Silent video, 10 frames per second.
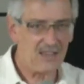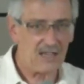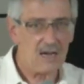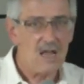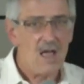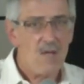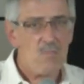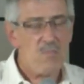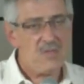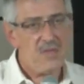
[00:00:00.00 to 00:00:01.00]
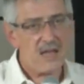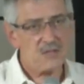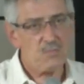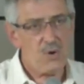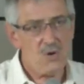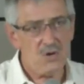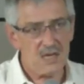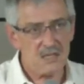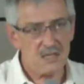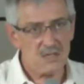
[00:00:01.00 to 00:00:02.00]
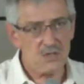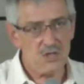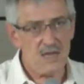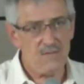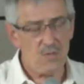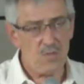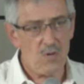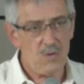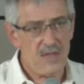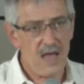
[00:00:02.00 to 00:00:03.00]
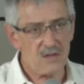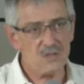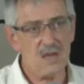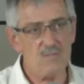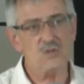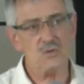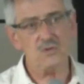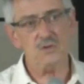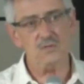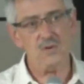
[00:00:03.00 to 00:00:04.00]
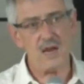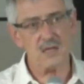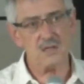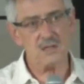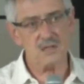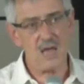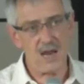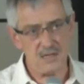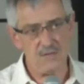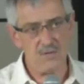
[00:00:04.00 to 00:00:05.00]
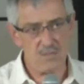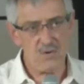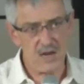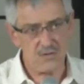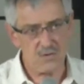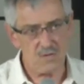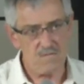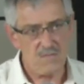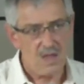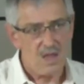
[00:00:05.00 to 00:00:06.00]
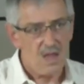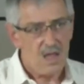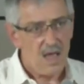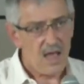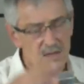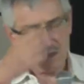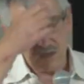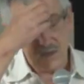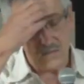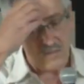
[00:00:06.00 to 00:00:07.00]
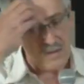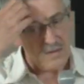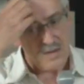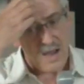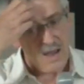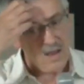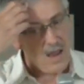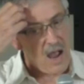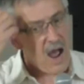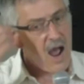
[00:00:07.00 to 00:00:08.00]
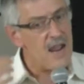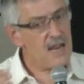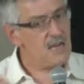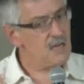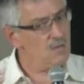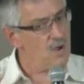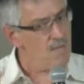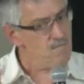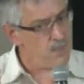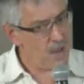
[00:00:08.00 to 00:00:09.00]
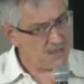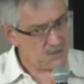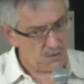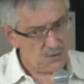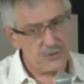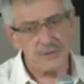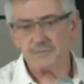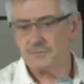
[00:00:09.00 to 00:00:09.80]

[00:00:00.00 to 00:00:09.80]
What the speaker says: that, but that's progress that's achievable without some sort of great scientific breakthrough. And I am puzzled